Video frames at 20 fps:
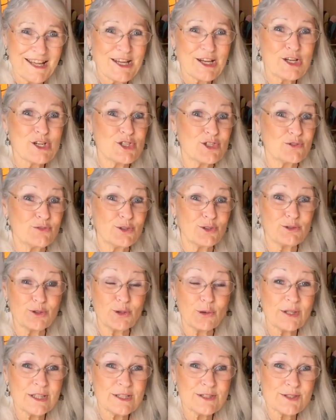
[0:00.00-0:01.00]
Because if you
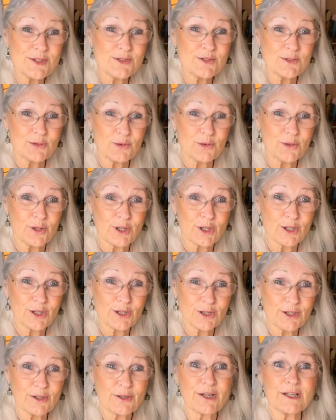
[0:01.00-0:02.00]
go in the
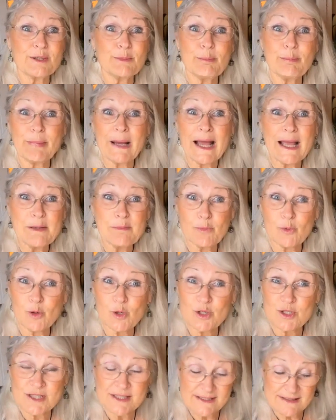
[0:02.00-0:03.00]
store, you're going to buy
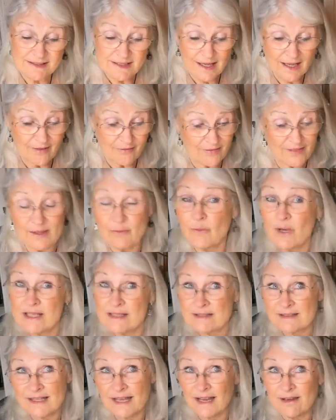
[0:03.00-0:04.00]
more stuff that
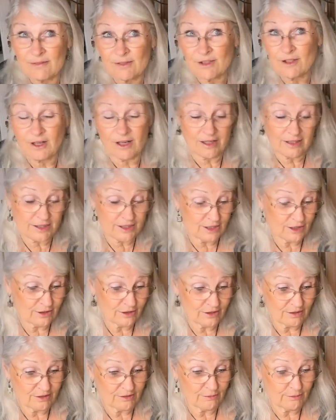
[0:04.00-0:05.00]
wasn't ever on
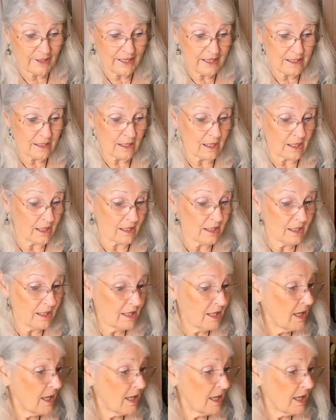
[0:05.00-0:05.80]
your radar.